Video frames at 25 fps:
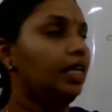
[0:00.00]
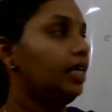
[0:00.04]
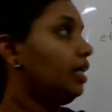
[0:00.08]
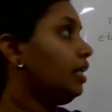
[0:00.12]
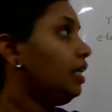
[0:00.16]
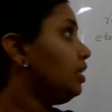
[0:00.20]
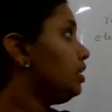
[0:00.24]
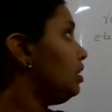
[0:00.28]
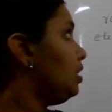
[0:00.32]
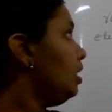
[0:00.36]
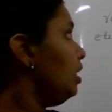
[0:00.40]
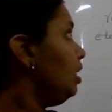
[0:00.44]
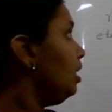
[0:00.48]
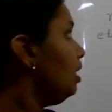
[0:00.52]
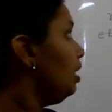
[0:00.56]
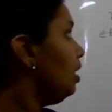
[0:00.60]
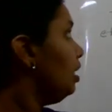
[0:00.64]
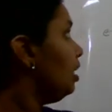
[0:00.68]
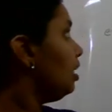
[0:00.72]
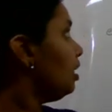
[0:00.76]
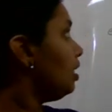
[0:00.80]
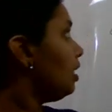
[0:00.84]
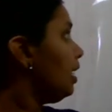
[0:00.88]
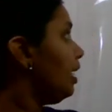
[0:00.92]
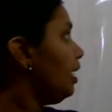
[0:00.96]
It is the
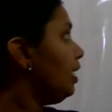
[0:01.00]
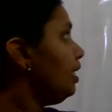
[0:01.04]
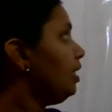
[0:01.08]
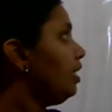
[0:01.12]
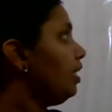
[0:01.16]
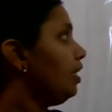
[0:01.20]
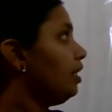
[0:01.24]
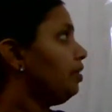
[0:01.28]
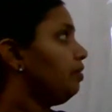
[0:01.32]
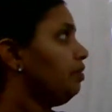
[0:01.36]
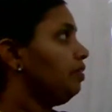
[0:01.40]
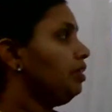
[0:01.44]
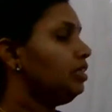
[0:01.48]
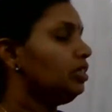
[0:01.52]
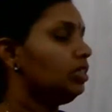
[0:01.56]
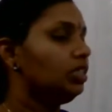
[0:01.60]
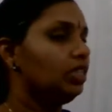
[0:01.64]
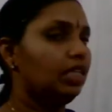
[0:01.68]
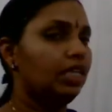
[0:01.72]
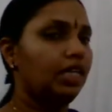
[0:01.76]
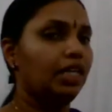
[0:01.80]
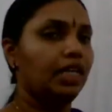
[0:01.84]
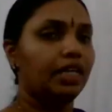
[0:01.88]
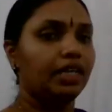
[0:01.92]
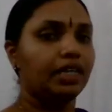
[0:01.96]
rate at which
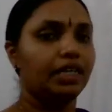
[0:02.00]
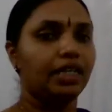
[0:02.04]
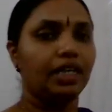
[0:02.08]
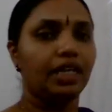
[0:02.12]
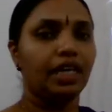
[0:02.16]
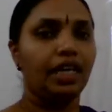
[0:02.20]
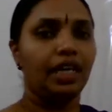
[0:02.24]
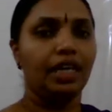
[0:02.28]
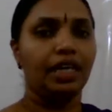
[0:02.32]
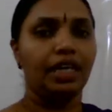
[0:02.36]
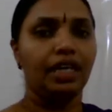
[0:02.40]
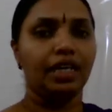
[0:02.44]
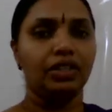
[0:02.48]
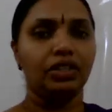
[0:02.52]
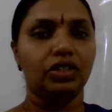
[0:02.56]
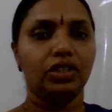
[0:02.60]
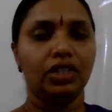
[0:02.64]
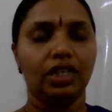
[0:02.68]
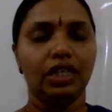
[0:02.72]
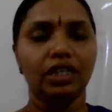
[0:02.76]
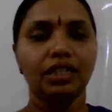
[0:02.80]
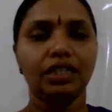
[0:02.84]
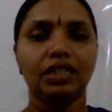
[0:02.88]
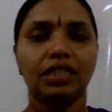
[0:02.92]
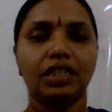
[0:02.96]
electric
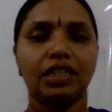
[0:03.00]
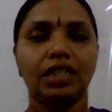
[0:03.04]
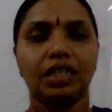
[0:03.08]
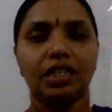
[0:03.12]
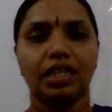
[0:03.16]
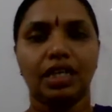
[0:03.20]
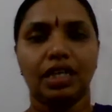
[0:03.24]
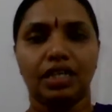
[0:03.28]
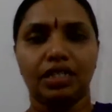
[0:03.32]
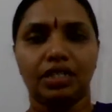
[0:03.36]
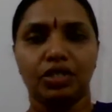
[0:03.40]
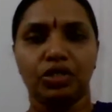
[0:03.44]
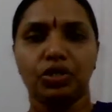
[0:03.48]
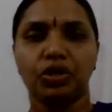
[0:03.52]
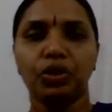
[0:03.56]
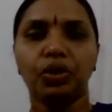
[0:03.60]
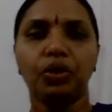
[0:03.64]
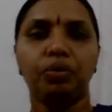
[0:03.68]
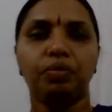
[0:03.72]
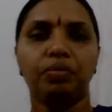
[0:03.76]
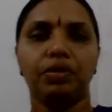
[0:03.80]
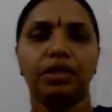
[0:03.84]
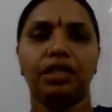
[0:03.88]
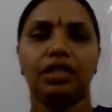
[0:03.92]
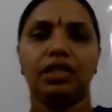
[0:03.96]
energy is
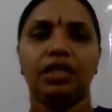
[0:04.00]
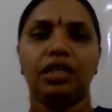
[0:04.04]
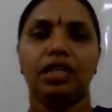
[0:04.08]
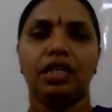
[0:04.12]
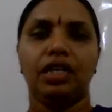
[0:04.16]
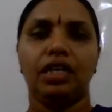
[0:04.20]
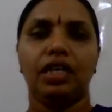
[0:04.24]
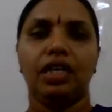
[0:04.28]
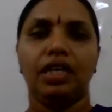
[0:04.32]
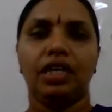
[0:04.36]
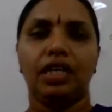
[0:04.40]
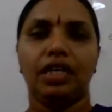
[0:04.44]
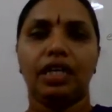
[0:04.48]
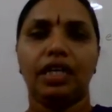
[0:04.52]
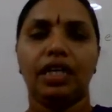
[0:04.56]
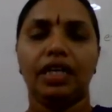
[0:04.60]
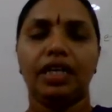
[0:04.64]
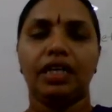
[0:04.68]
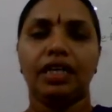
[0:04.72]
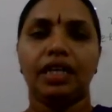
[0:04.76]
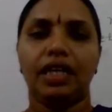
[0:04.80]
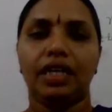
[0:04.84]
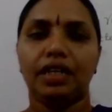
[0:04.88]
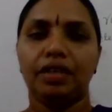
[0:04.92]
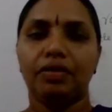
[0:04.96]
consumed.
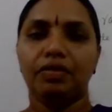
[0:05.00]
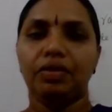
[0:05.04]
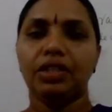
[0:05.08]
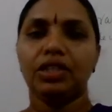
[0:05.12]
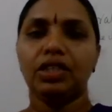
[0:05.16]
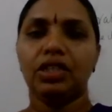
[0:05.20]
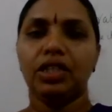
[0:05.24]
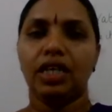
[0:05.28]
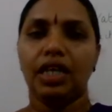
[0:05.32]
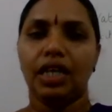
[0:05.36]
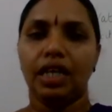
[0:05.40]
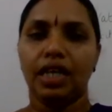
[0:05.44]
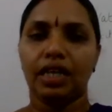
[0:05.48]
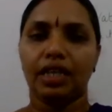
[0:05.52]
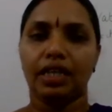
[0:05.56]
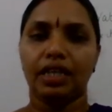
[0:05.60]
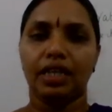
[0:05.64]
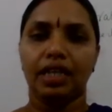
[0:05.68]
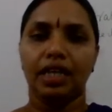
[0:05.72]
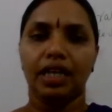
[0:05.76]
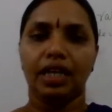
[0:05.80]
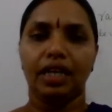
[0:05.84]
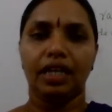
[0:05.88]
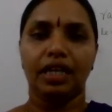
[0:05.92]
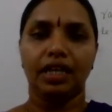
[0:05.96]
Rate at which
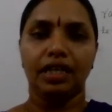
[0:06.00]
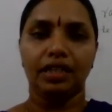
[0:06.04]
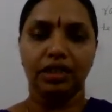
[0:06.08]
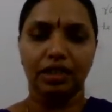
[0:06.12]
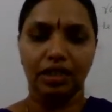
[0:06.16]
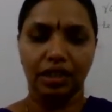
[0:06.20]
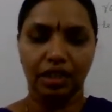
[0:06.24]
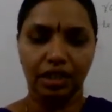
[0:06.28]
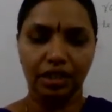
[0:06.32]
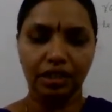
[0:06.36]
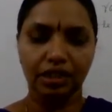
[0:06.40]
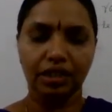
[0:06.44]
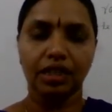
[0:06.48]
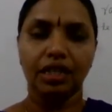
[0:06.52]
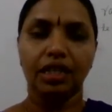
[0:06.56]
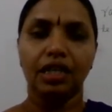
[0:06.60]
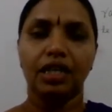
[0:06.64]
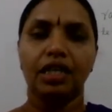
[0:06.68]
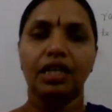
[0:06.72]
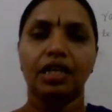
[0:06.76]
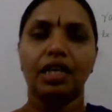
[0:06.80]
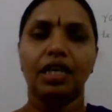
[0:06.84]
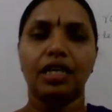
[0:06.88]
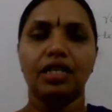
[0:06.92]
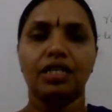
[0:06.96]
electric energy is
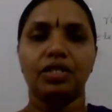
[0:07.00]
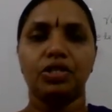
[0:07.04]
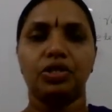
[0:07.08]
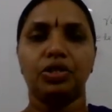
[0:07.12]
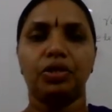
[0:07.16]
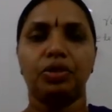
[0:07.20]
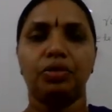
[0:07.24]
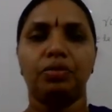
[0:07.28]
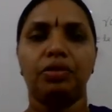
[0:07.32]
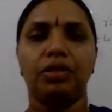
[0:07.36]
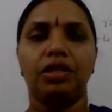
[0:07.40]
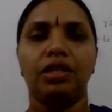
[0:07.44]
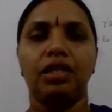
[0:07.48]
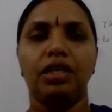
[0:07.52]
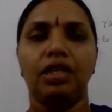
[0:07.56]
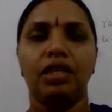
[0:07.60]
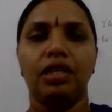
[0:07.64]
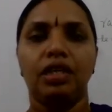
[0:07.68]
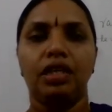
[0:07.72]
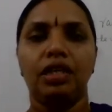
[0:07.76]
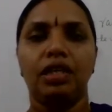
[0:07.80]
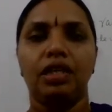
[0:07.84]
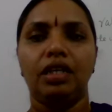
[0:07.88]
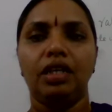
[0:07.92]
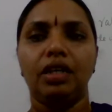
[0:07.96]
consumed.
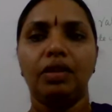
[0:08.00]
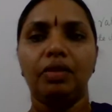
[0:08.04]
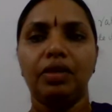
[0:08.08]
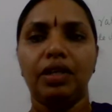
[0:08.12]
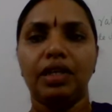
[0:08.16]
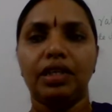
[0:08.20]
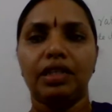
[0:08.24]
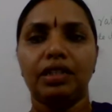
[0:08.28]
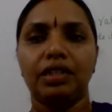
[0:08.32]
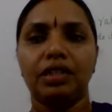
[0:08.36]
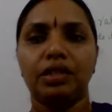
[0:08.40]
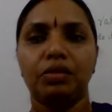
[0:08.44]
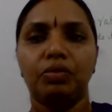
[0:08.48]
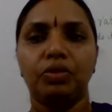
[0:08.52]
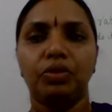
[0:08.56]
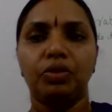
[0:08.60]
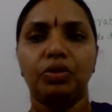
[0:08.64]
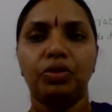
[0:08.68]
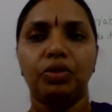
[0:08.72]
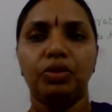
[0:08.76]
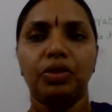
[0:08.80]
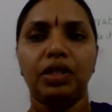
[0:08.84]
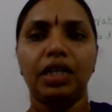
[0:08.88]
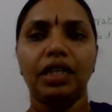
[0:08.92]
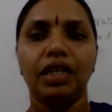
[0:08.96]
Now let us move
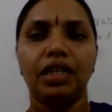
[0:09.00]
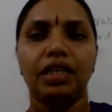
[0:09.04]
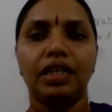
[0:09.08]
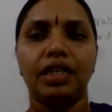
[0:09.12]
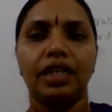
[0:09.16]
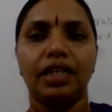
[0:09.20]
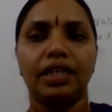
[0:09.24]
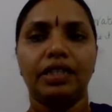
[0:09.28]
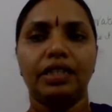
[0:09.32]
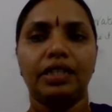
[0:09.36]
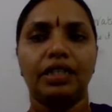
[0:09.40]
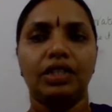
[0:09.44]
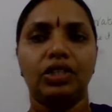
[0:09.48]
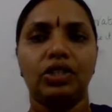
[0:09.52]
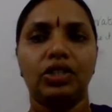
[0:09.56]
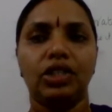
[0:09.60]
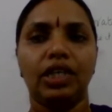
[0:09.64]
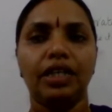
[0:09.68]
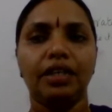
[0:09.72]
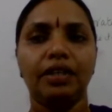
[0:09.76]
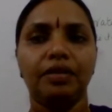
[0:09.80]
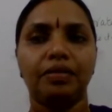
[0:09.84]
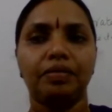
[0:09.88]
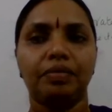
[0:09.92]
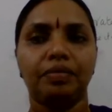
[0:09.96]
to the next
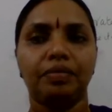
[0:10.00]
session.